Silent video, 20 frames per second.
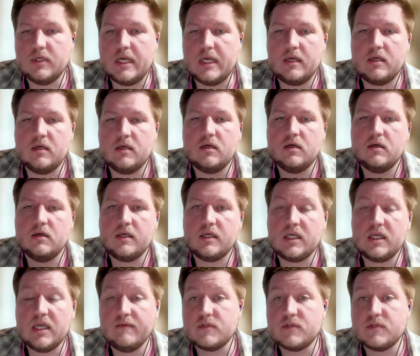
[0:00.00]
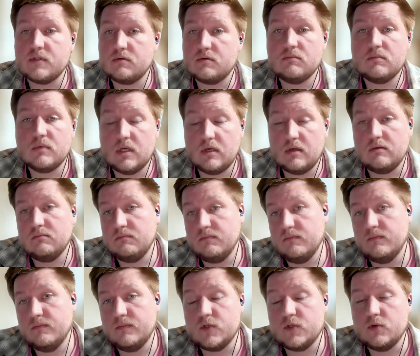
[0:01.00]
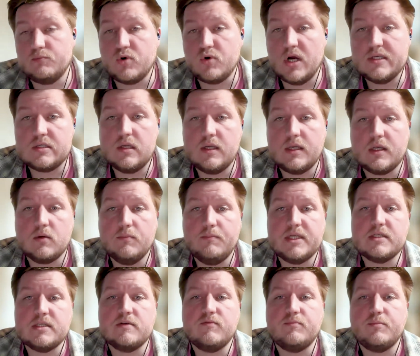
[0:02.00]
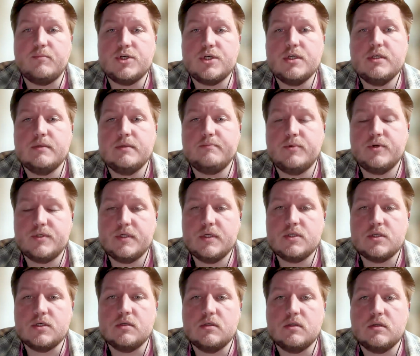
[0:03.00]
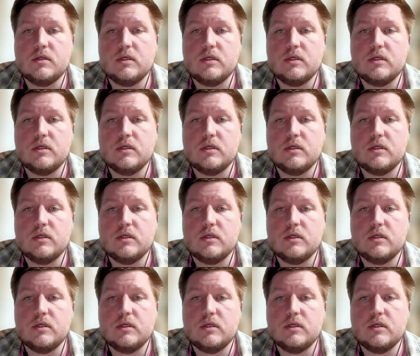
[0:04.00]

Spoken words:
It gives surprisingly competitive precision